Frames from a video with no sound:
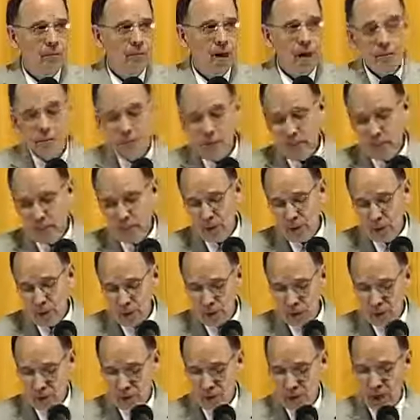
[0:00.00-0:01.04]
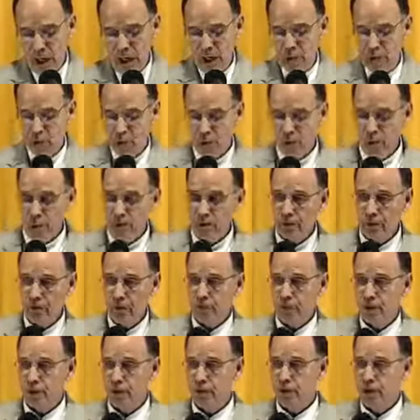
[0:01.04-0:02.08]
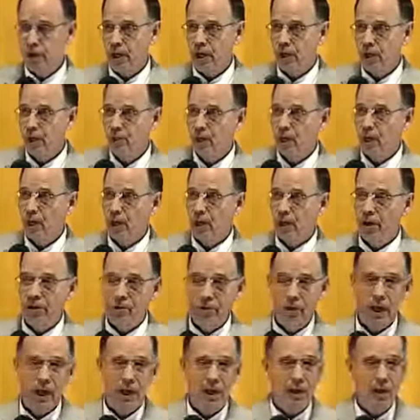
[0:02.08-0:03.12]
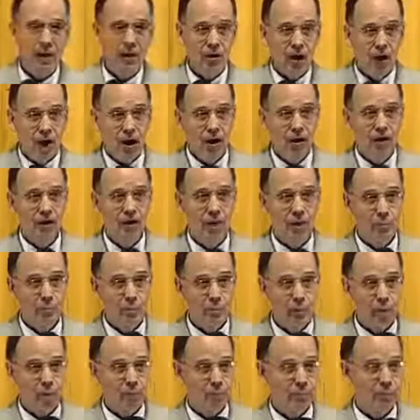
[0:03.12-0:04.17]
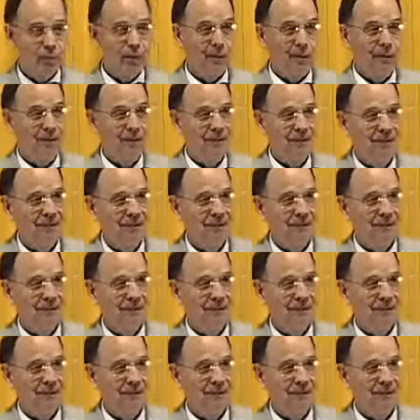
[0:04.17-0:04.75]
But I remember when I was in grade school, went to first grade, we got graded on deportment.